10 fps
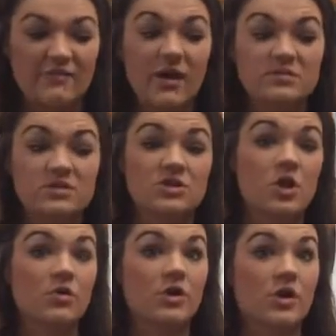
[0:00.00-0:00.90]
of up to
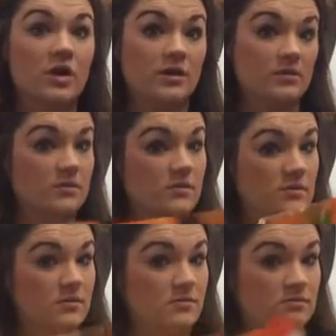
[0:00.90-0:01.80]
no good.
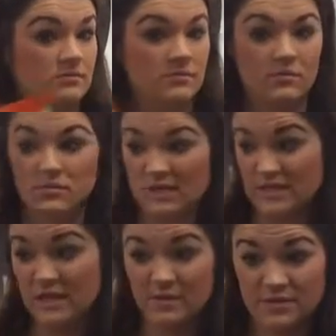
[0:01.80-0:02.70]
Is
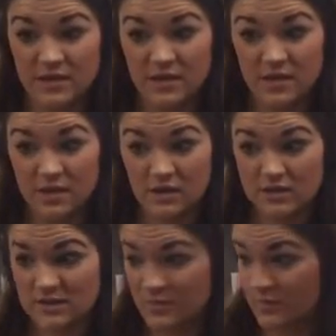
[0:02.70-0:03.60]
he up to any good in
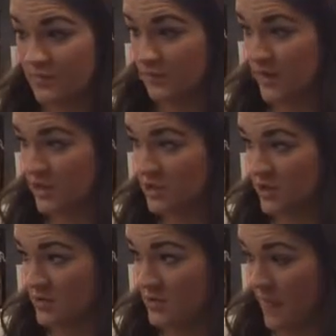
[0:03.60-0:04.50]
this
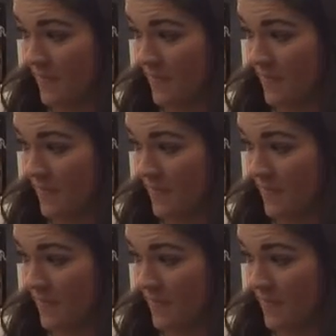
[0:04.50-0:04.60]
picture?